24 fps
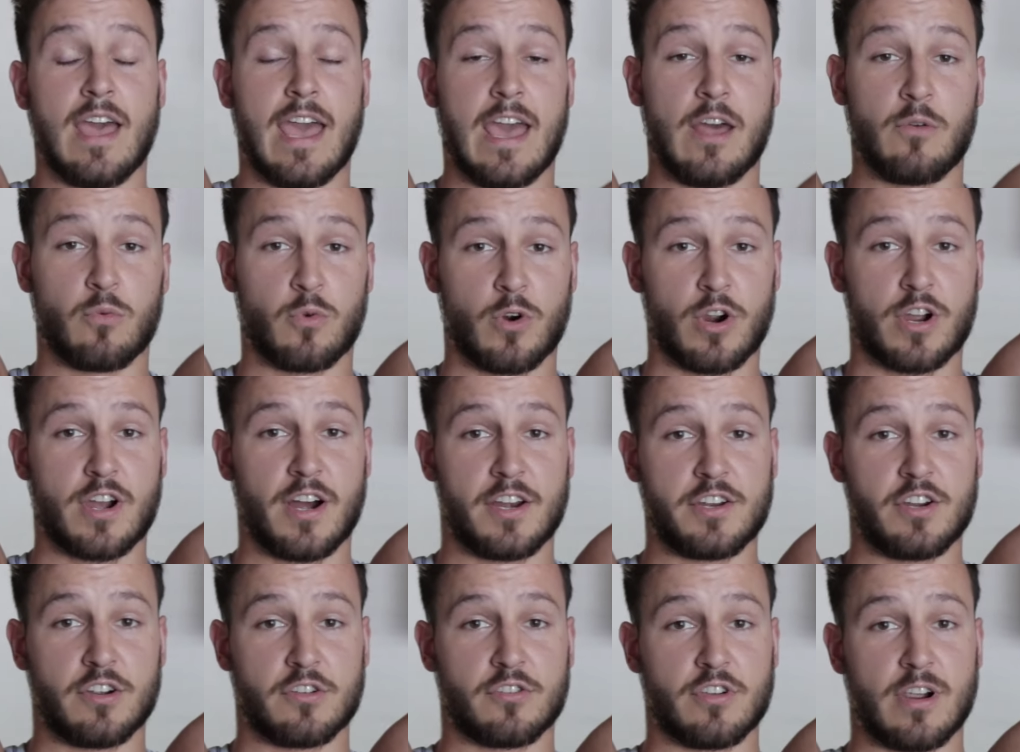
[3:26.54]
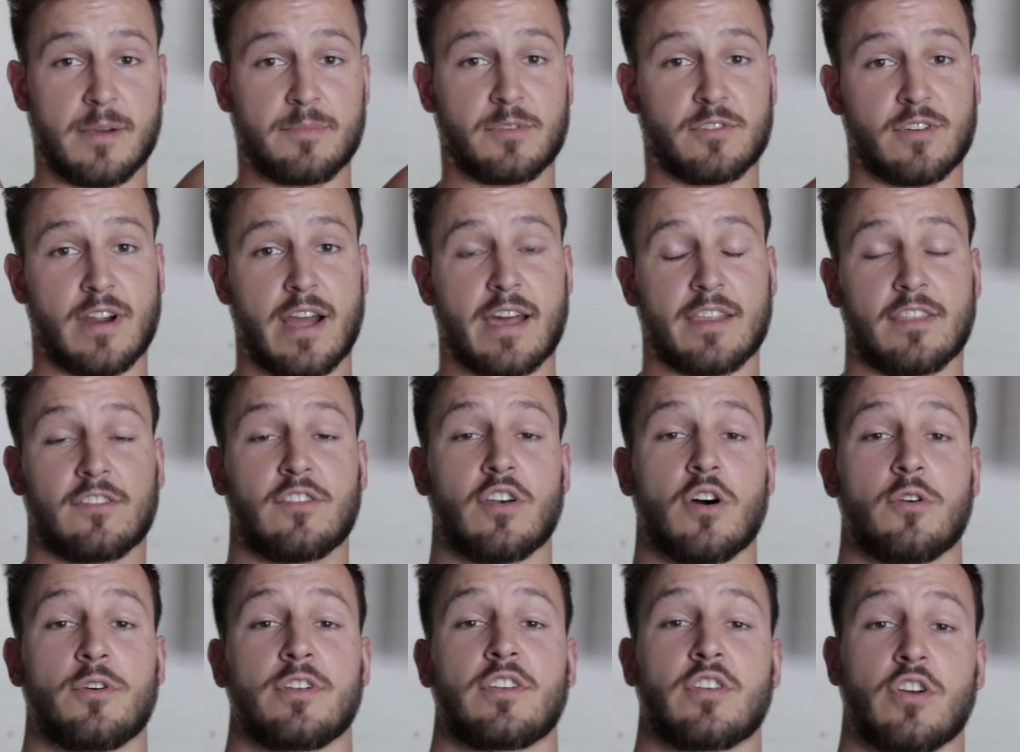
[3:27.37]
and work on your grip strength.
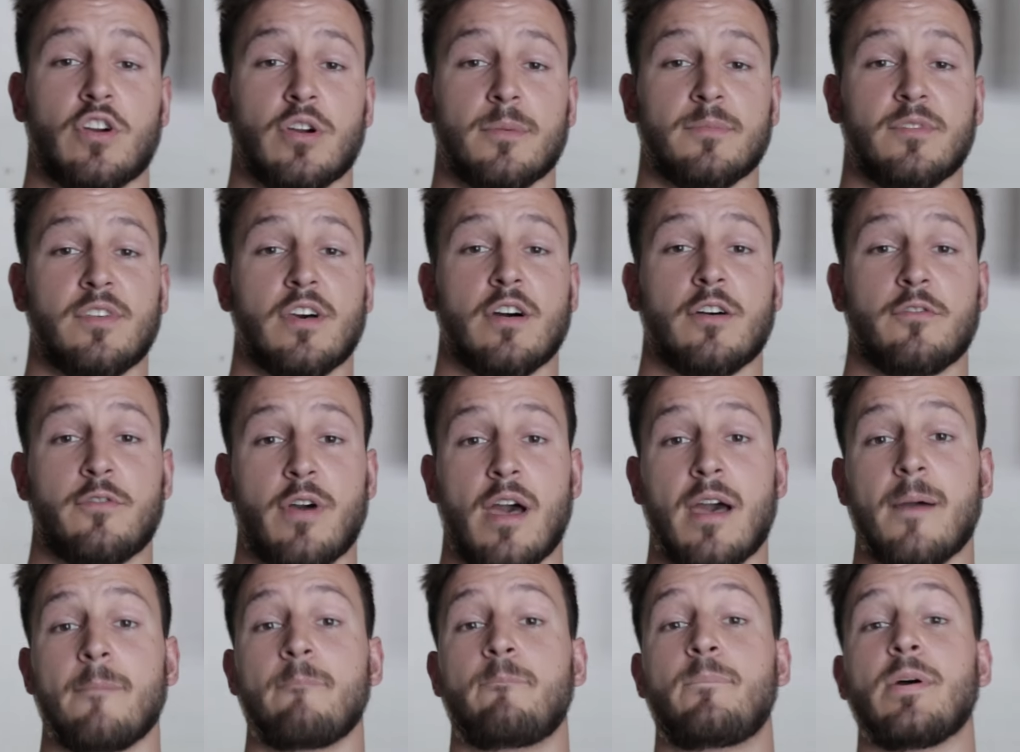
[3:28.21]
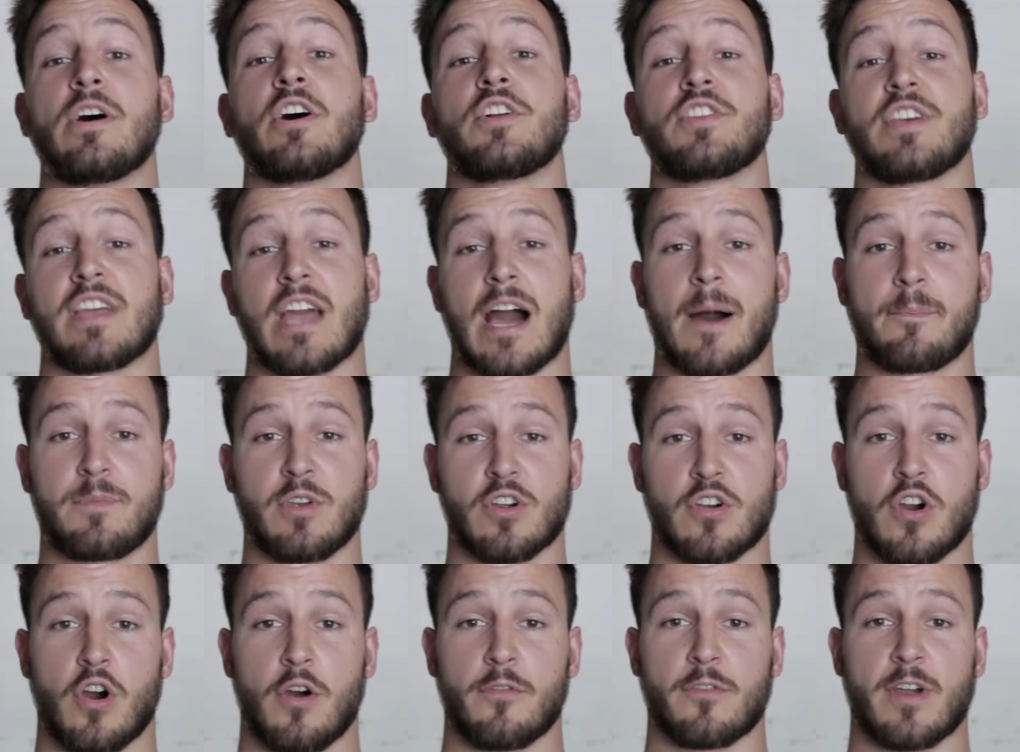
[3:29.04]
So in terms of building up
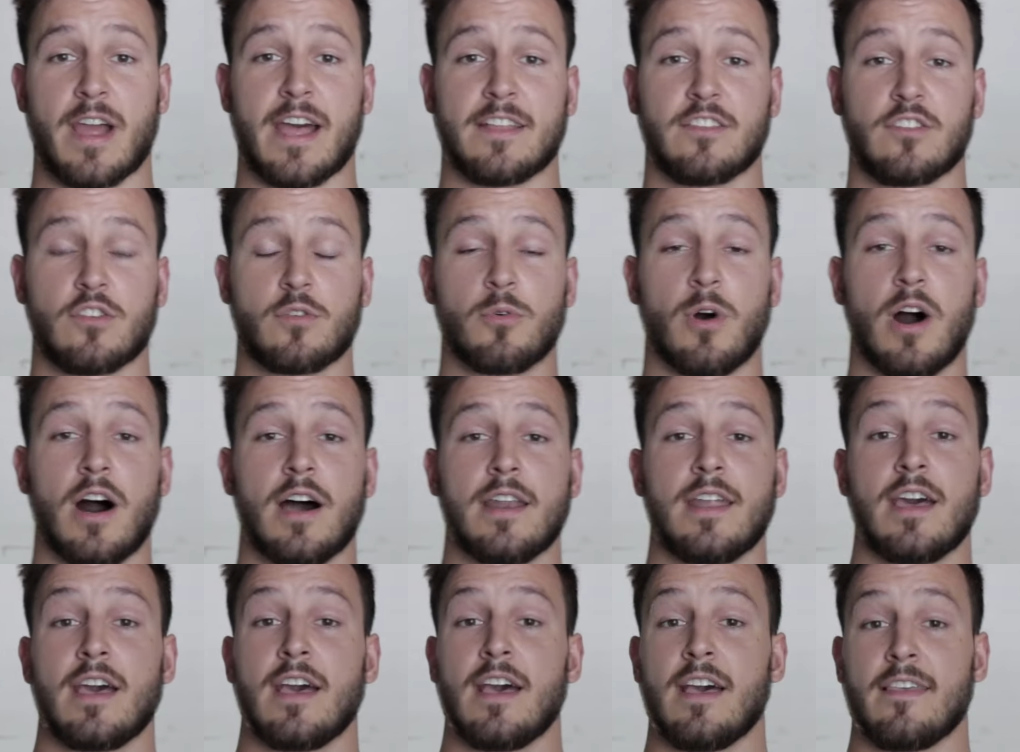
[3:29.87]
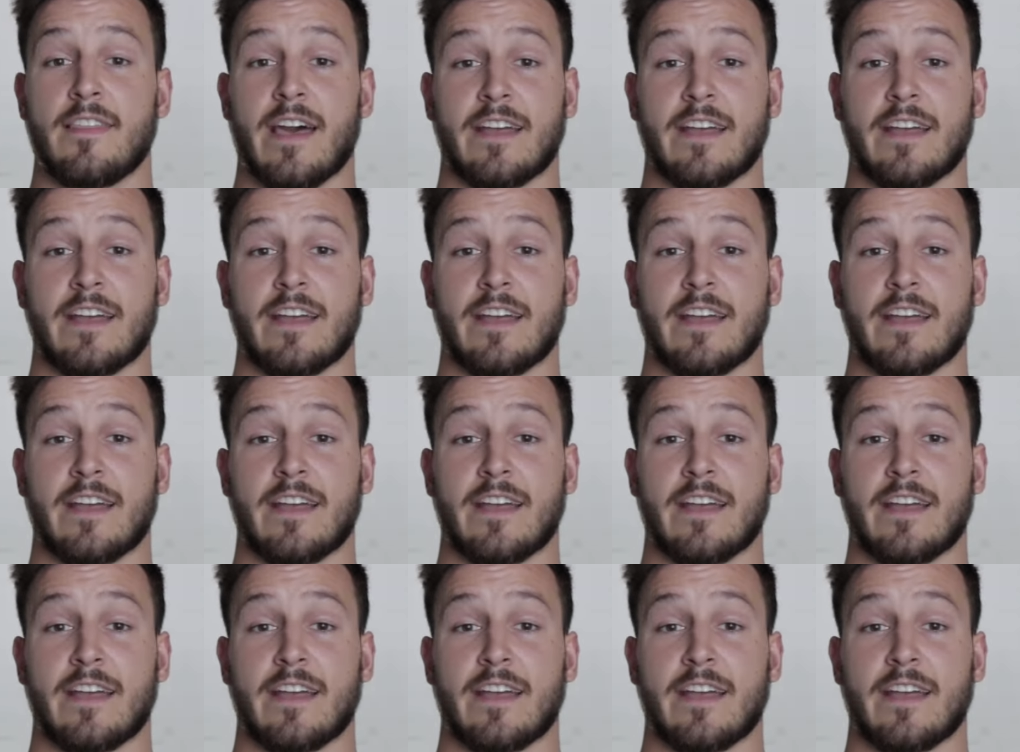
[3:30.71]
your overhead squat,